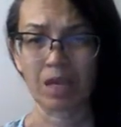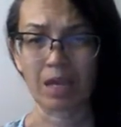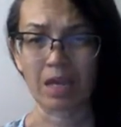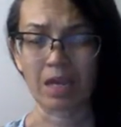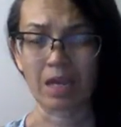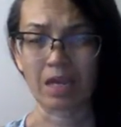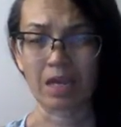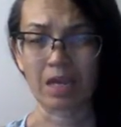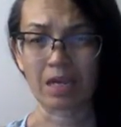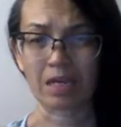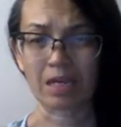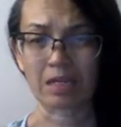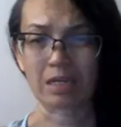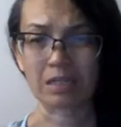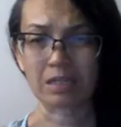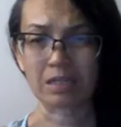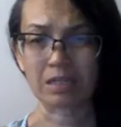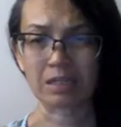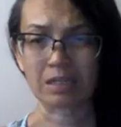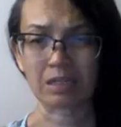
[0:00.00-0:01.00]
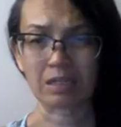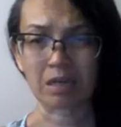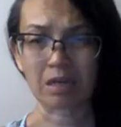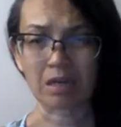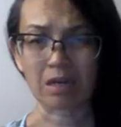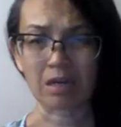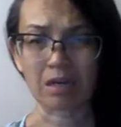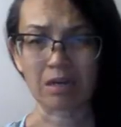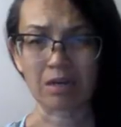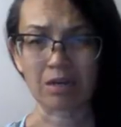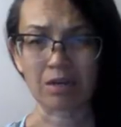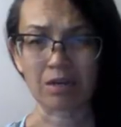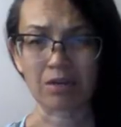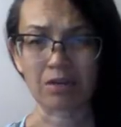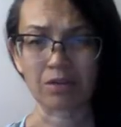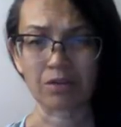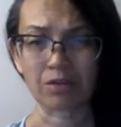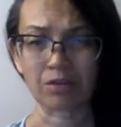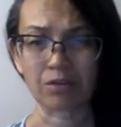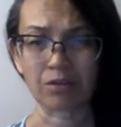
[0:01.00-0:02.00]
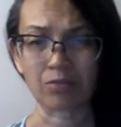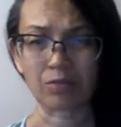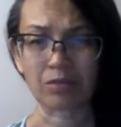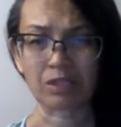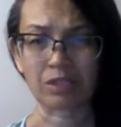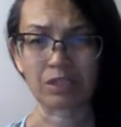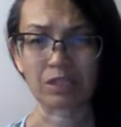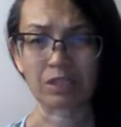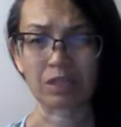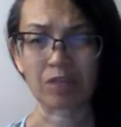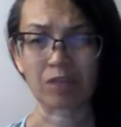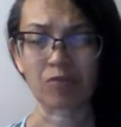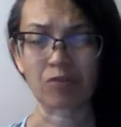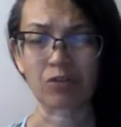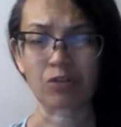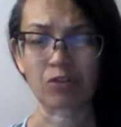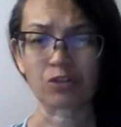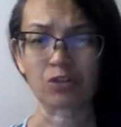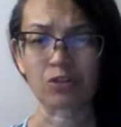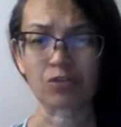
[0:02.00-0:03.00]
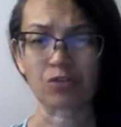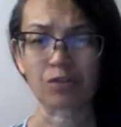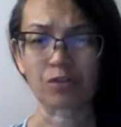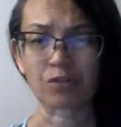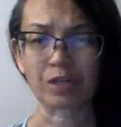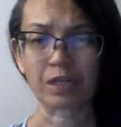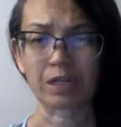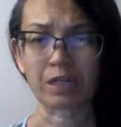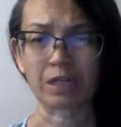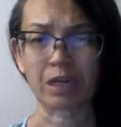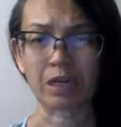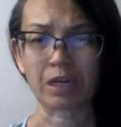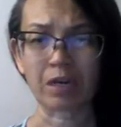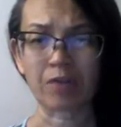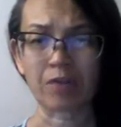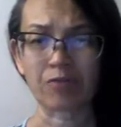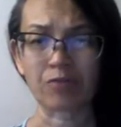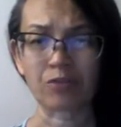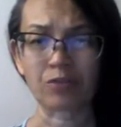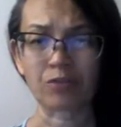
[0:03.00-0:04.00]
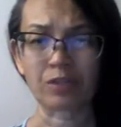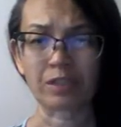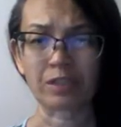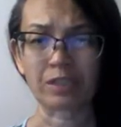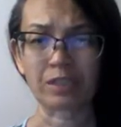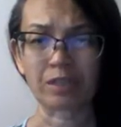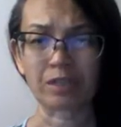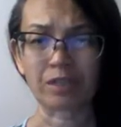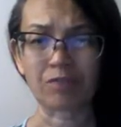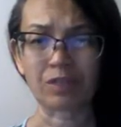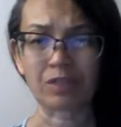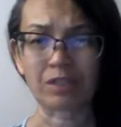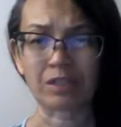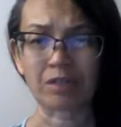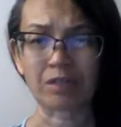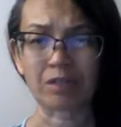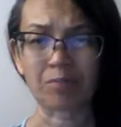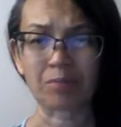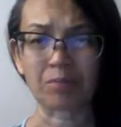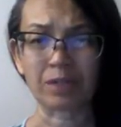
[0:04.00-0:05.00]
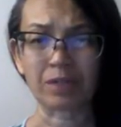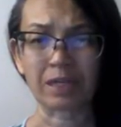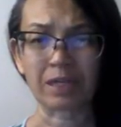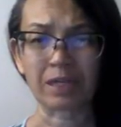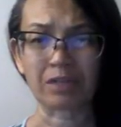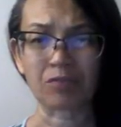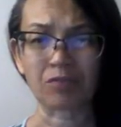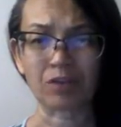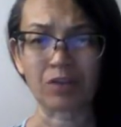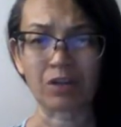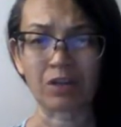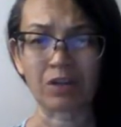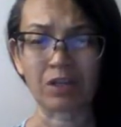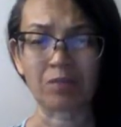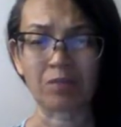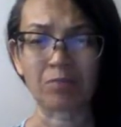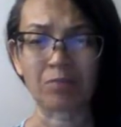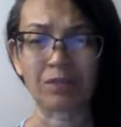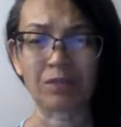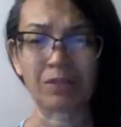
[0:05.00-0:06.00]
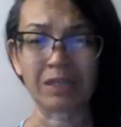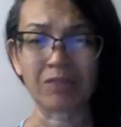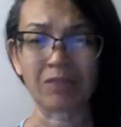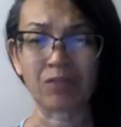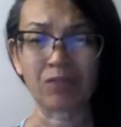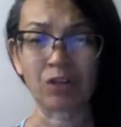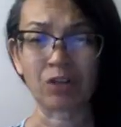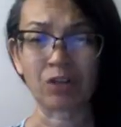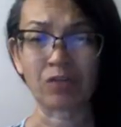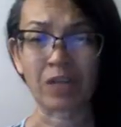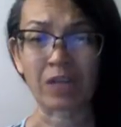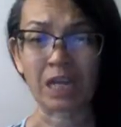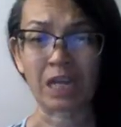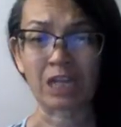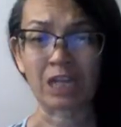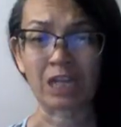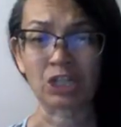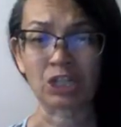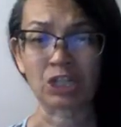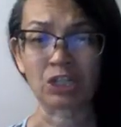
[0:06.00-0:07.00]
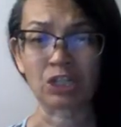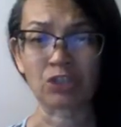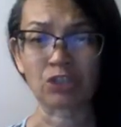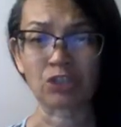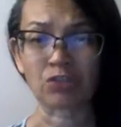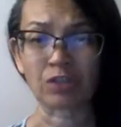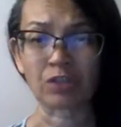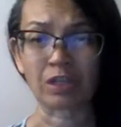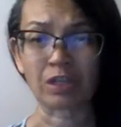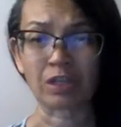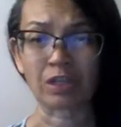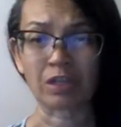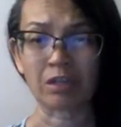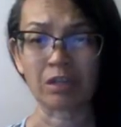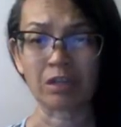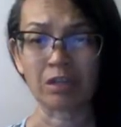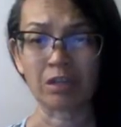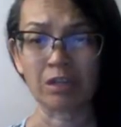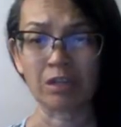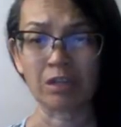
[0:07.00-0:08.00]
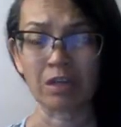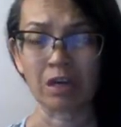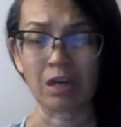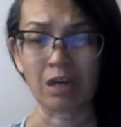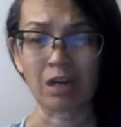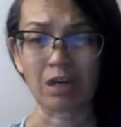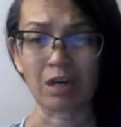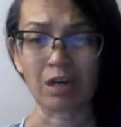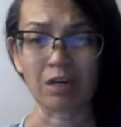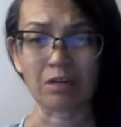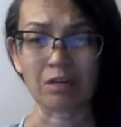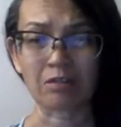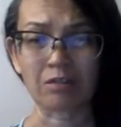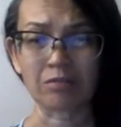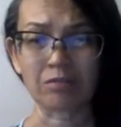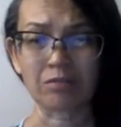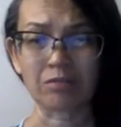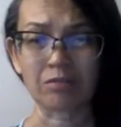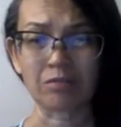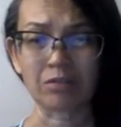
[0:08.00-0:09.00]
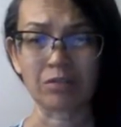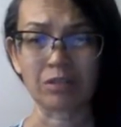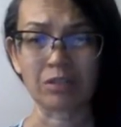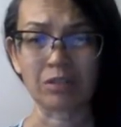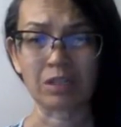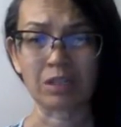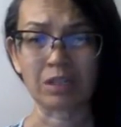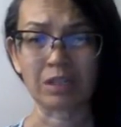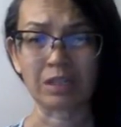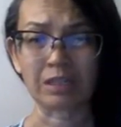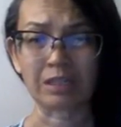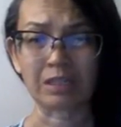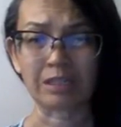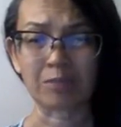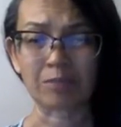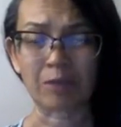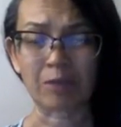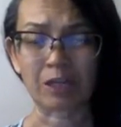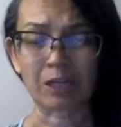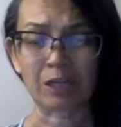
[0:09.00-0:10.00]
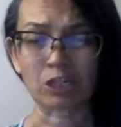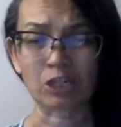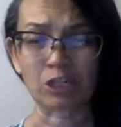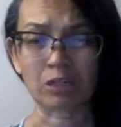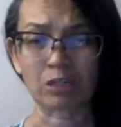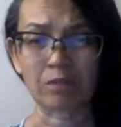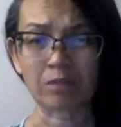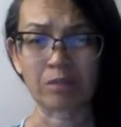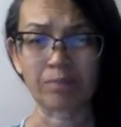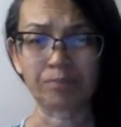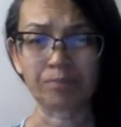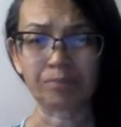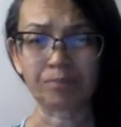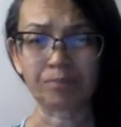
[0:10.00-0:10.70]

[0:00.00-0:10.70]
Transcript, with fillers: And uh, it was discovered during uh, Food and Safety did a plant ver- in-plant verification. So they uh, did an inspection.